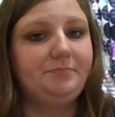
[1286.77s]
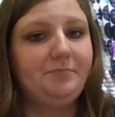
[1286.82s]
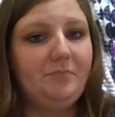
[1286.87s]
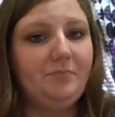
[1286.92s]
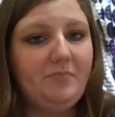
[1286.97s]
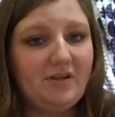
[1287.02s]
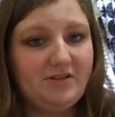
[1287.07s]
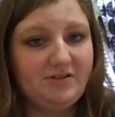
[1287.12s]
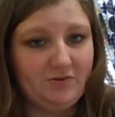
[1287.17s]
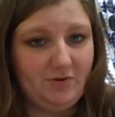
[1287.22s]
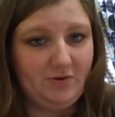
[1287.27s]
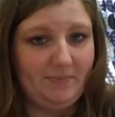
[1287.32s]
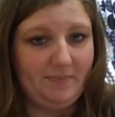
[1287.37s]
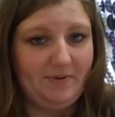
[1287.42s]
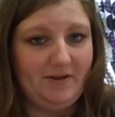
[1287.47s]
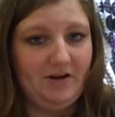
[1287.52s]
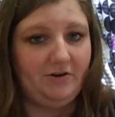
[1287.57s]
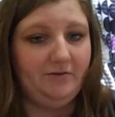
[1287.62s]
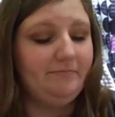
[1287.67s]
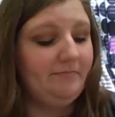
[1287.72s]
So up
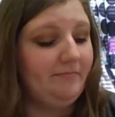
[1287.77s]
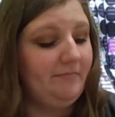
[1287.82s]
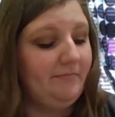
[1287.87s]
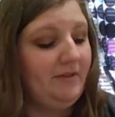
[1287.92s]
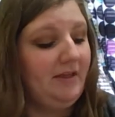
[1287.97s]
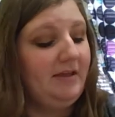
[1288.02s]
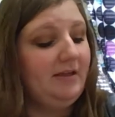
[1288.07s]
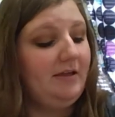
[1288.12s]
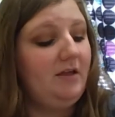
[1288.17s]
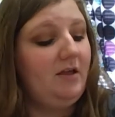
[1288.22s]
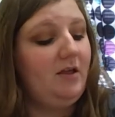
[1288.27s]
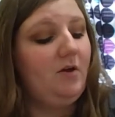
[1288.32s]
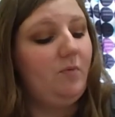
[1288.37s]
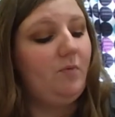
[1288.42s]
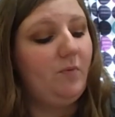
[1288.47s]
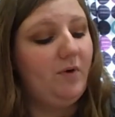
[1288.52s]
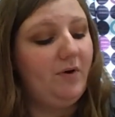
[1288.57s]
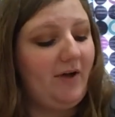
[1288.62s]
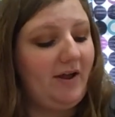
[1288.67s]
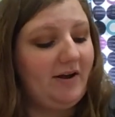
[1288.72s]
here,
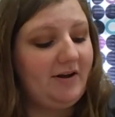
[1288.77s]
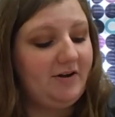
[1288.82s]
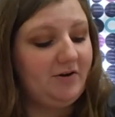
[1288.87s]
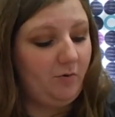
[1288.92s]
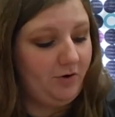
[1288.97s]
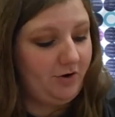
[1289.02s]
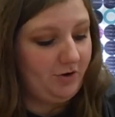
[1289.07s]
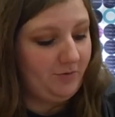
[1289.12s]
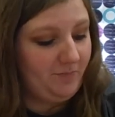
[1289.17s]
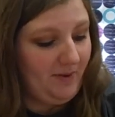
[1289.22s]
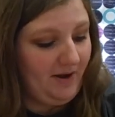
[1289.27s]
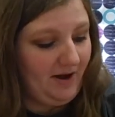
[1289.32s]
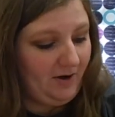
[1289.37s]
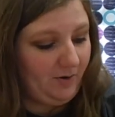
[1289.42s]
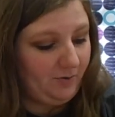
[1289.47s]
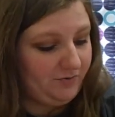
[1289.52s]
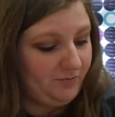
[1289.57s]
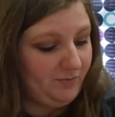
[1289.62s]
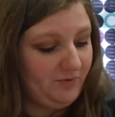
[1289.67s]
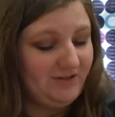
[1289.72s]
we write an ordered pair.
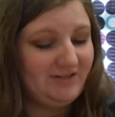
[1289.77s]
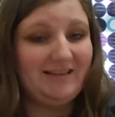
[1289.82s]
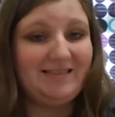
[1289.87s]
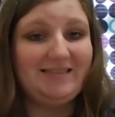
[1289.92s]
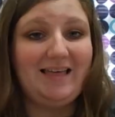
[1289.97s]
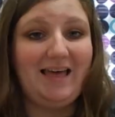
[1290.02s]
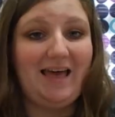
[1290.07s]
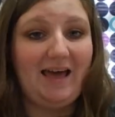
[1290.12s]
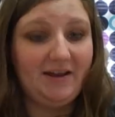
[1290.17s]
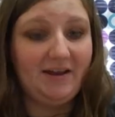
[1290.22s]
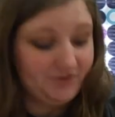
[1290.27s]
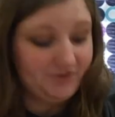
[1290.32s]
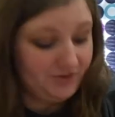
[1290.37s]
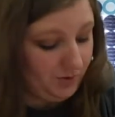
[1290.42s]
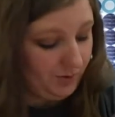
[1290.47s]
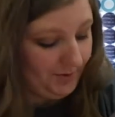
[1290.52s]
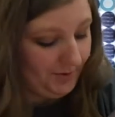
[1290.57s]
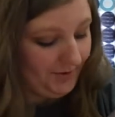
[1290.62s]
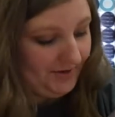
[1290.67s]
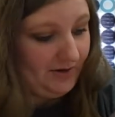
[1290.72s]
We said the
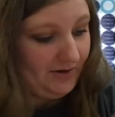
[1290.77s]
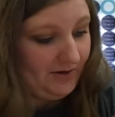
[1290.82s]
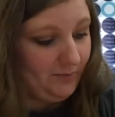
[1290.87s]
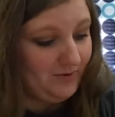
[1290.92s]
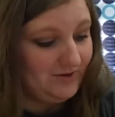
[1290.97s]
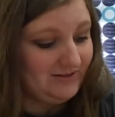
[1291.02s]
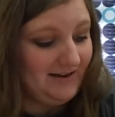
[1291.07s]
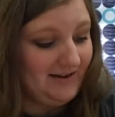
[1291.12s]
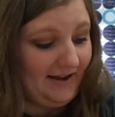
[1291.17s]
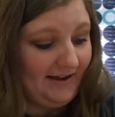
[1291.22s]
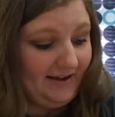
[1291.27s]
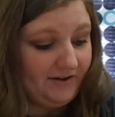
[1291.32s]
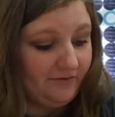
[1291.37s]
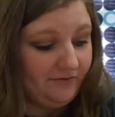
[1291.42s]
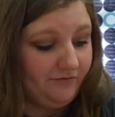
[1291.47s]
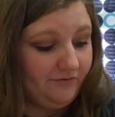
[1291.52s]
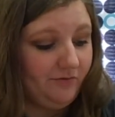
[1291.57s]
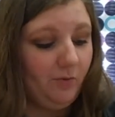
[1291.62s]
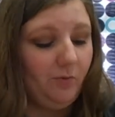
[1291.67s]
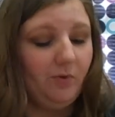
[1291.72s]
x-coordinate was negative
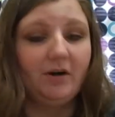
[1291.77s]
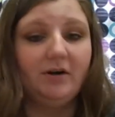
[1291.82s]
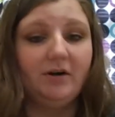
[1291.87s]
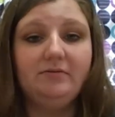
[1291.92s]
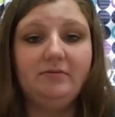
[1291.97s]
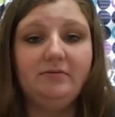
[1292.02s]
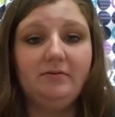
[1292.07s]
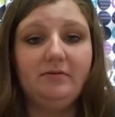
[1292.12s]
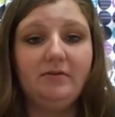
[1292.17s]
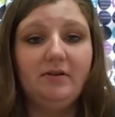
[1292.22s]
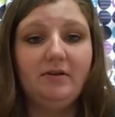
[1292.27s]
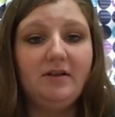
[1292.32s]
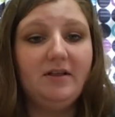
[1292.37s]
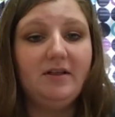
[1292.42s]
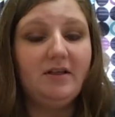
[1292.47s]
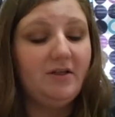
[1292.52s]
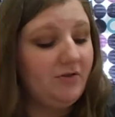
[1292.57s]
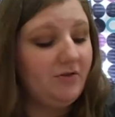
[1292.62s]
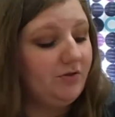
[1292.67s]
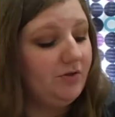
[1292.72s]
4.
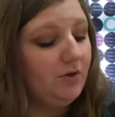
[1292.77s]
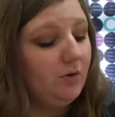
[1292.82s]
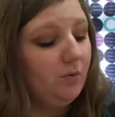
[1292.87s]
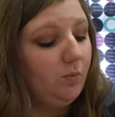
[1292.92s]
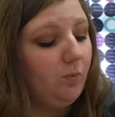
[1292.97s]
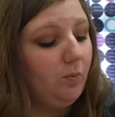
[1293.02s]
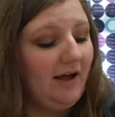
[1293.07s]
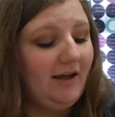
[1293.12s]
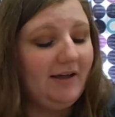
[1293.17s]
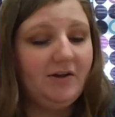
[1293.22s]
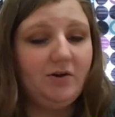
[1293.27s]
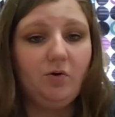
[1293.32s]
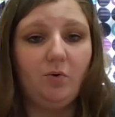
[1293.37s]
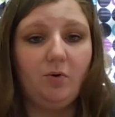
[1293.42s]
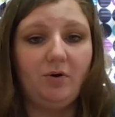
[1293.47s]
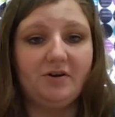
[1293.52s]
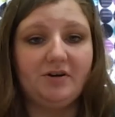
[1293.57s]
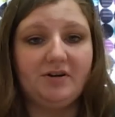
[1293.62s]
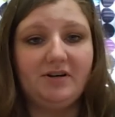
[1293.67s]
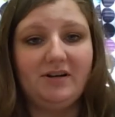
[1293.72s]
The
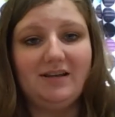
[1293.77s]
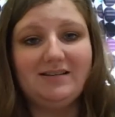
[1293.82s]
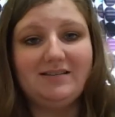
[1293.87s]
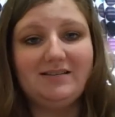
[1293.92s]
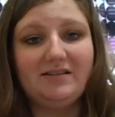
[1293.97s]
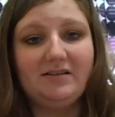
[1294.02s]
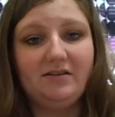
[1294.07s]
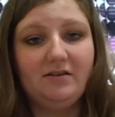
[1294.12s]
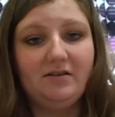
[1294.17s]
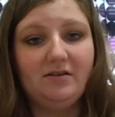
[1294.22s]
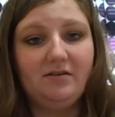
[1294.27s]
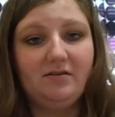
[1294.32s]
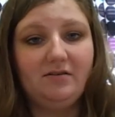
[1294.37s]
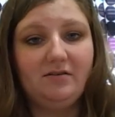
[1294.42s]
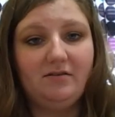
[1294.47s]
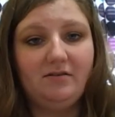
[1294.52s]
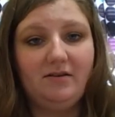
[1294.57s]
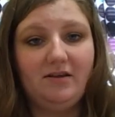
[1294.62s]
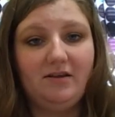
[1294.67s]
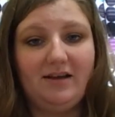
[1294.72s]
y-coordinate
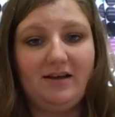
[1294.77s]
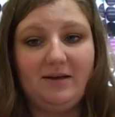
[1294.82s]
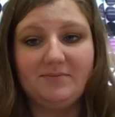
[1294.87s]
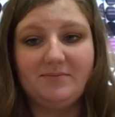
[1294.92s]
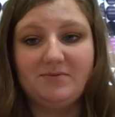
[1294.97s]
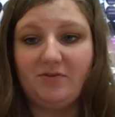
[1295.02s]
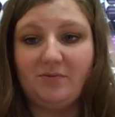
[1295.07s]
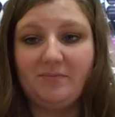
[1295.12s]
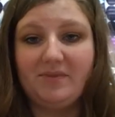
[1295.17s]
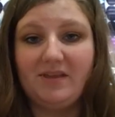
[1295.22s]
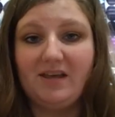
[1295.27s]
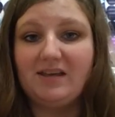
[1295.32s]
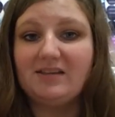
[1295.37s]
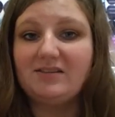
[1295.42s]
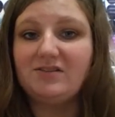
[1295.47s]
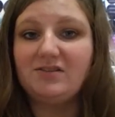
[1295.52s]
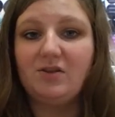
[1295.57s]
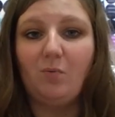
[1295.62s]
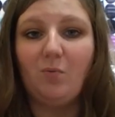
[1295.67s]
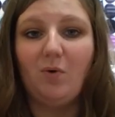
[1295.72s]
comes from this.
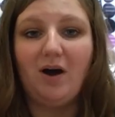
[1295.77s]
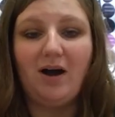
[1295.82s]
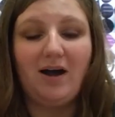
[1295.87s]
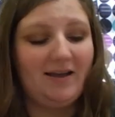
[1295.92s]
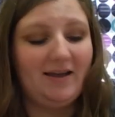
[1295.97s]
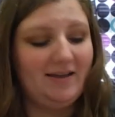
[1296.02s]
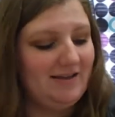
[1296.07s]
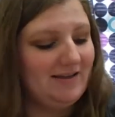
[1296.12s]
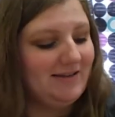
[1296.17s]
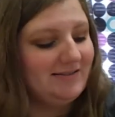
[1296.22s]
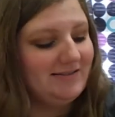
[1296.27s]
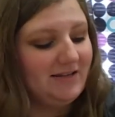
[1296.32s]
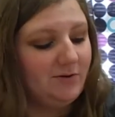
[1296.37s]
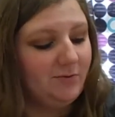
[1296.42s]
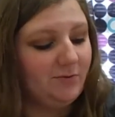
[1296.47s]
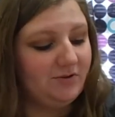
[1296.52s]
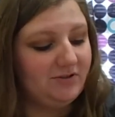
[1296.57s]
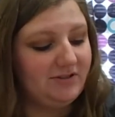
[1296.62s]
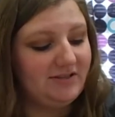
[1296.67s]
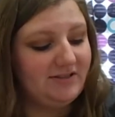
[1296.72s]
The y is
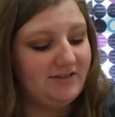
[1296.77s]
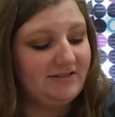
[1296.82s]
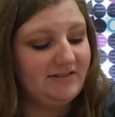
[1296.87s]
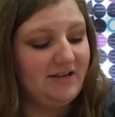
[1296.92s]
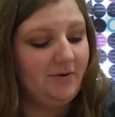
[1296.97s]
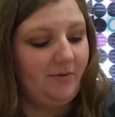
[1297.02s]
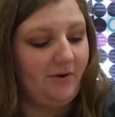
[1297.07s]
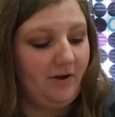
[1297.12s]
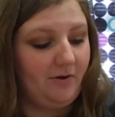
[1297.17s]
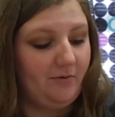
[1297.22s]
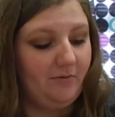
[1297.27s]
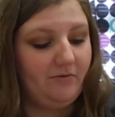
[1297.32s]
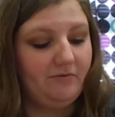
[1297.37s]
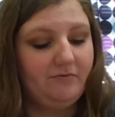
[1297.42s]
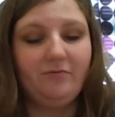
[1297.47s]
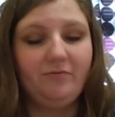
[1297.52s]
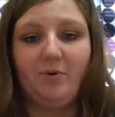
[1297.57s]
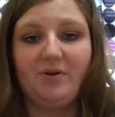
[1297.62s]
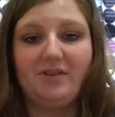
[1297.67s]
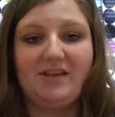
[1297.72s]
equal to 0
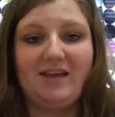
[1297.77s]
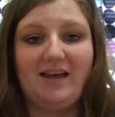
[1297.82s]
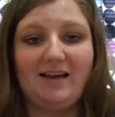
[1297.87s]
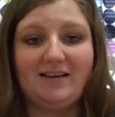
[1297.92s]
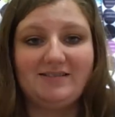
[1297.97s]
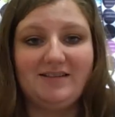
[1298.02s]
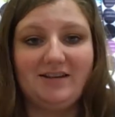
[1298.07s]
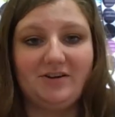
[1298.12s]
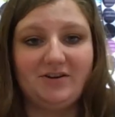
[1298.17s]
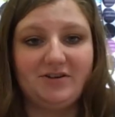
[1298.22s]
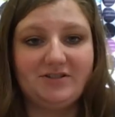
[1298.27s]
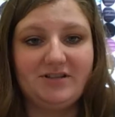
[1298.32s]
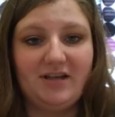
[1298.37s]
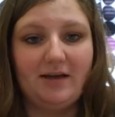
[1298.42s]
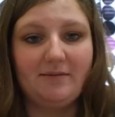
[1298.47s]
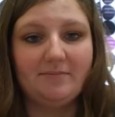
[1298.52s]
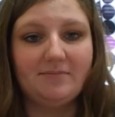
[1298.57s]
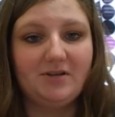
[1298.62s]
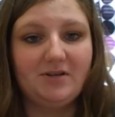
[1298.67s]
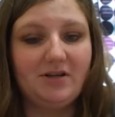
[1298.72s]
for the
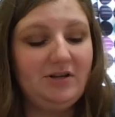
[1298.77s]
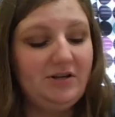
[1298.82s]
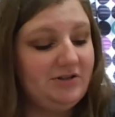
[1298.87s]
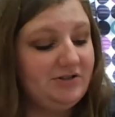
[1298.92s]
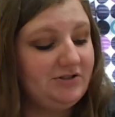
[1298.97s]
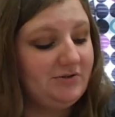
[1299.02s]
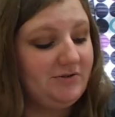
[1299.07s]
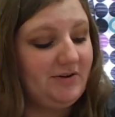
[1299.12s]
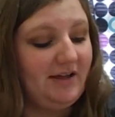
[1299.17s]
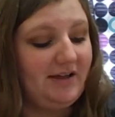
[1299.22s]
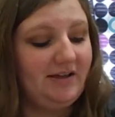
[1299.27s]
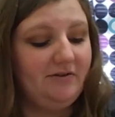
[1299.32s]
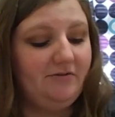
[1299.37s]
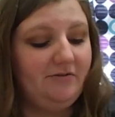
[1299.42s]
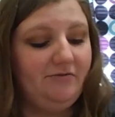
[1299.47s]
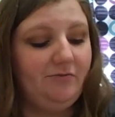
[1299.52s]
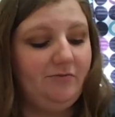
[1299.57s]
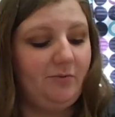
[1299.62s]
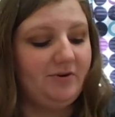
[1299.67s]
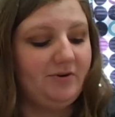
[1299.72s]
x-intercept. So negative
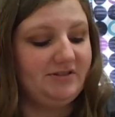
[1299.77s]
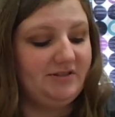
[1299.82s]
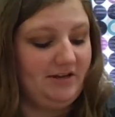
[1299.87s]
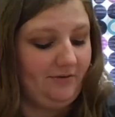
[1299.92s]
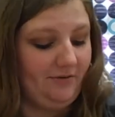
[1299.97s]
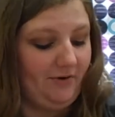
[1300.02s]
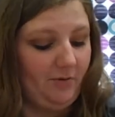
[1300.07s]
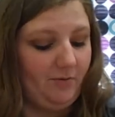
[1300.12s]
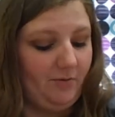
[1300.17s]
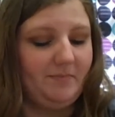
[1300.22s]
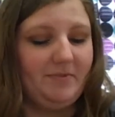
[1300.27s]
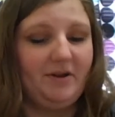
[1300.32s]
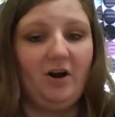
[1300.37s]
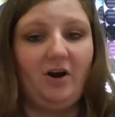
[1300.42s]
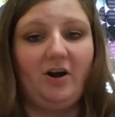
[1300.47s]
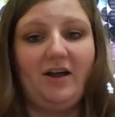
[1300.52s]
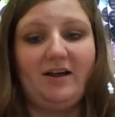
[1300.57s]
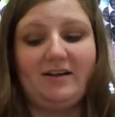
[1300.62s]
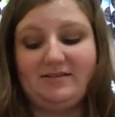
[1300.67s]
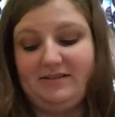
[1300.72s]
4, 0 would be our
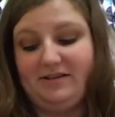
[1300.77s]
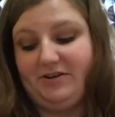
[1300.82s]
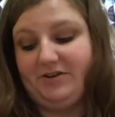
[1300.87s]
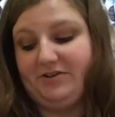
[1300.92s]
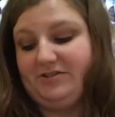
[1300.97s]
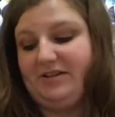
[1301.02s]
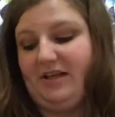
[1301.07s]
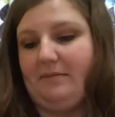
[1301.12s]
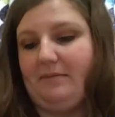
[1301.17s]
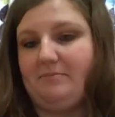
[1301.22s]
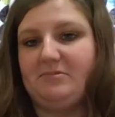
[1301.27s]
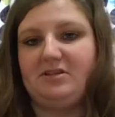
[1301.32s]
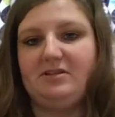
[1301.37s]
x-intercept.